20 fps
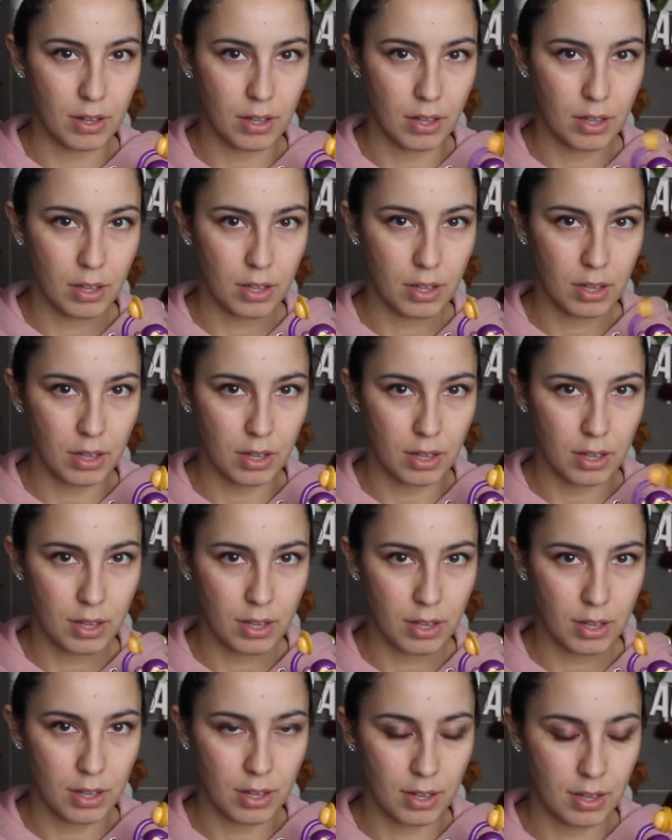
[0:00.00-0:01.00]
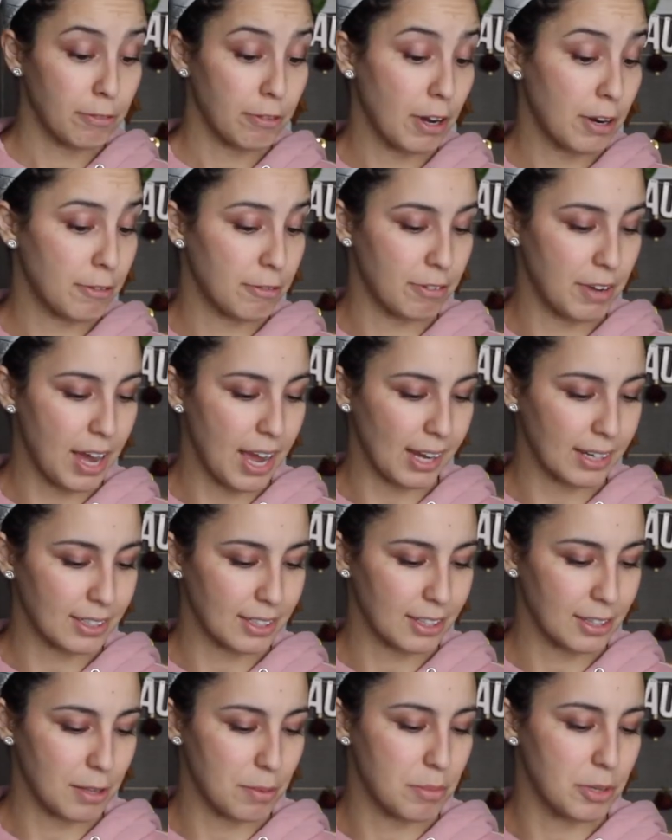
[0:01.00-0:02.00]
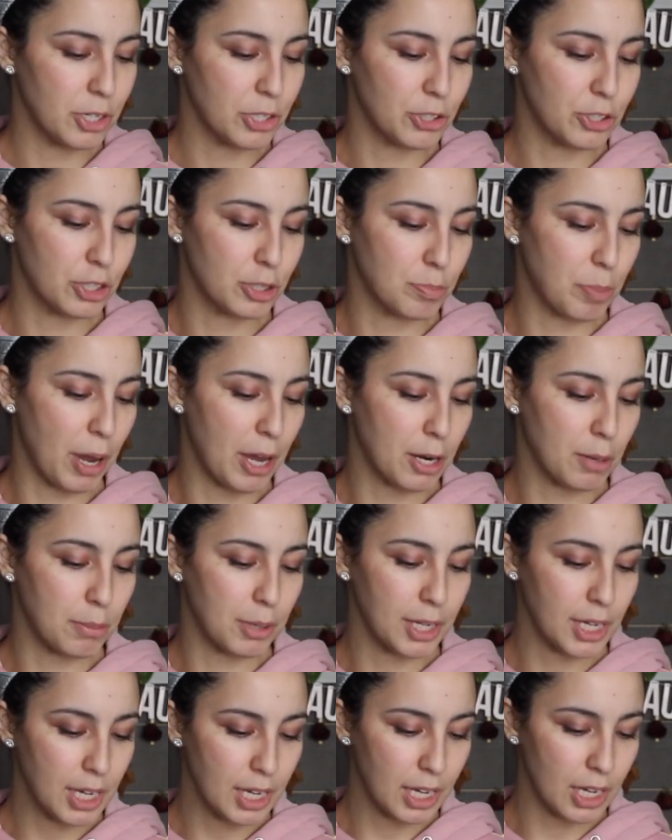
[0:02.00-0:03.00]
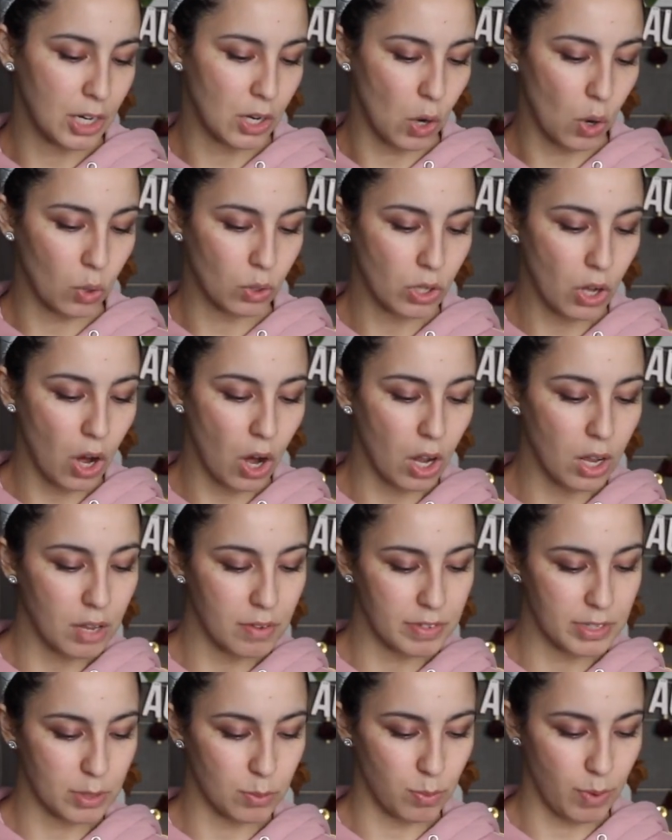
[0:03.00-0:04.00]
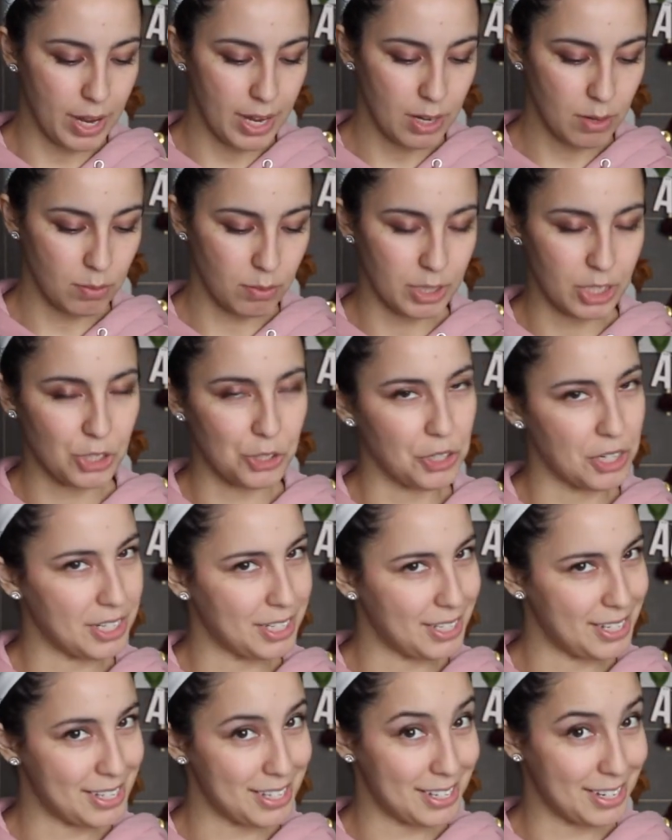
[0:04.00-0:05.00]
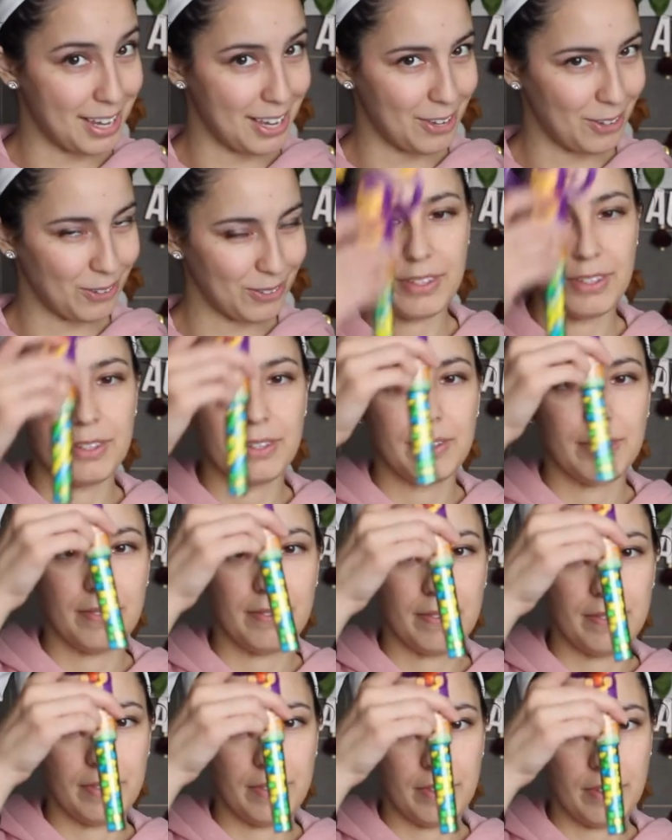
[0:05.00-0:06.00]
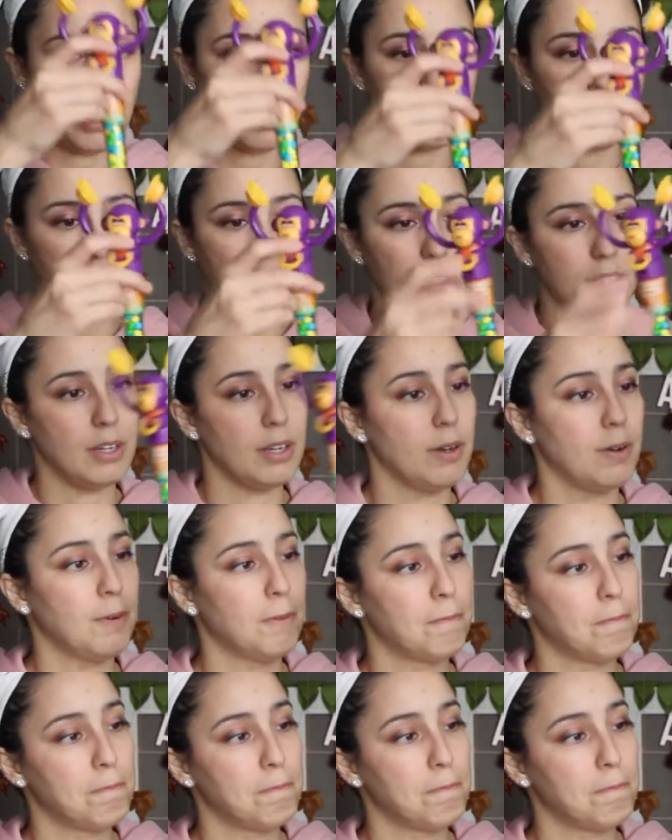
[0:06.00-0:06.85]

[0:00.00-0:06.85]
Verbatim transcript: Fun fact, the miniature spider monkey can hold all of its weight with just its tail. That's its tail.